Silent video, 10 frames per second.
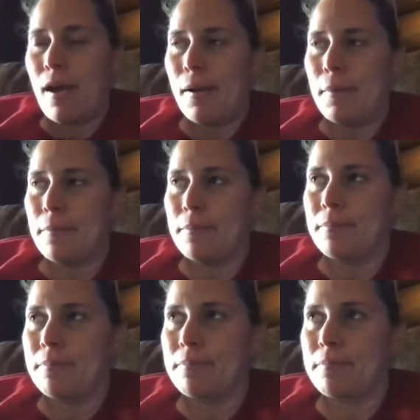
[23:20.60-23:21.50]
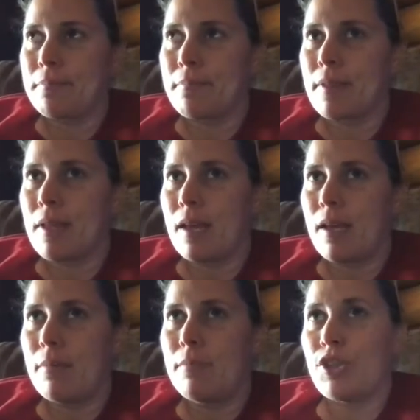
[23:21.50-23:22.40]
Um,
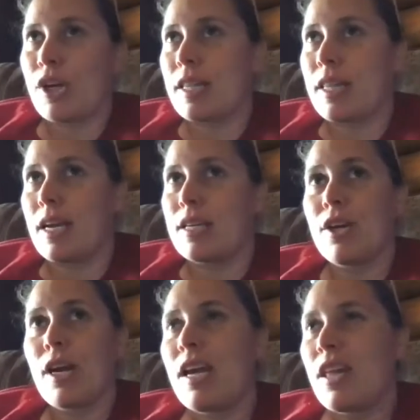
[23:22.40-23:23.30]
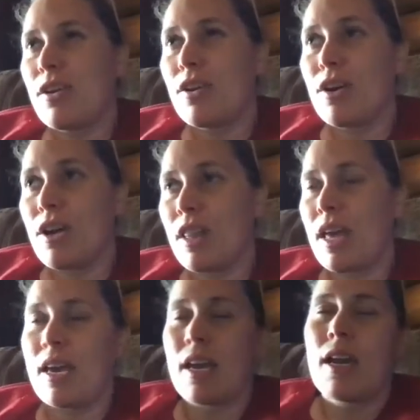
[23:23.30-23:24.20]
I'm trying to think, is there any other
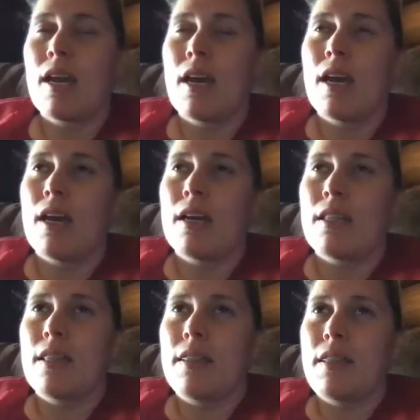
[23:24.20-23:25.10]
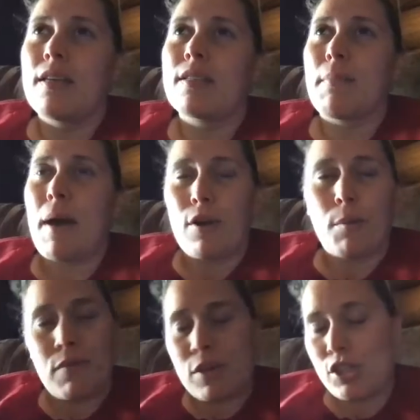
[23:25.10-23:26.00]
like things about your
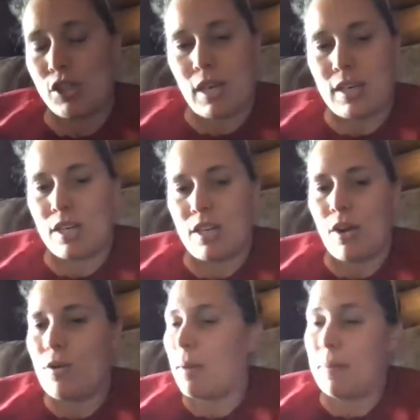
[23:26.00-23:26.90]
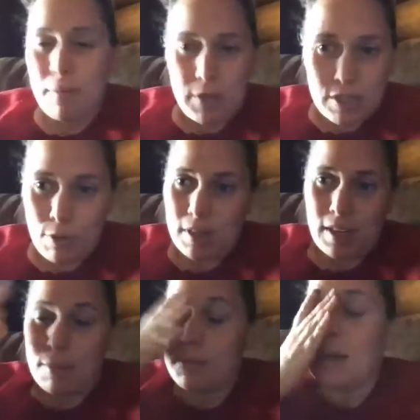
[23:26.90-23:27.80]
profession you'd like to note? I'm just
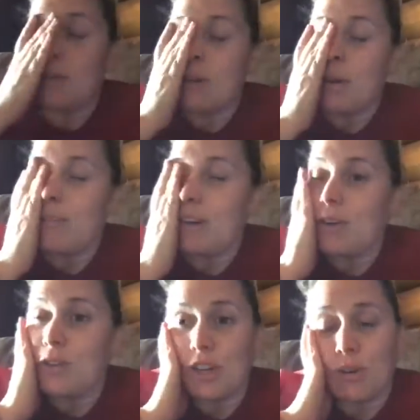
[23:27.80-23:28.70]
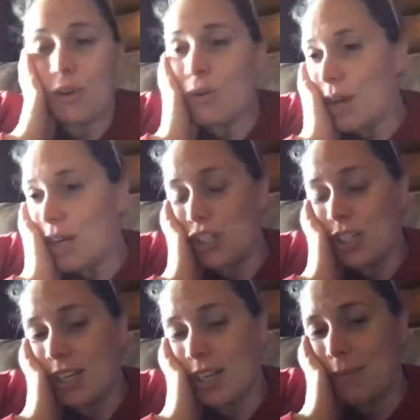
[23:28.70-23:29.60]
opening up kind of a very general
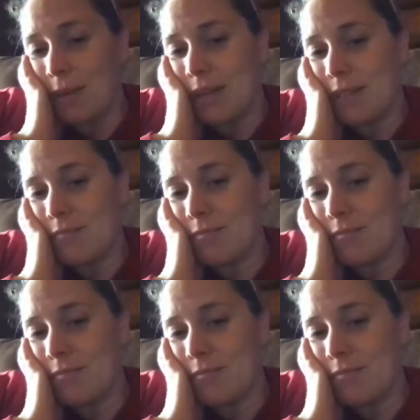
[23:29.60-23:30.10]
question here, but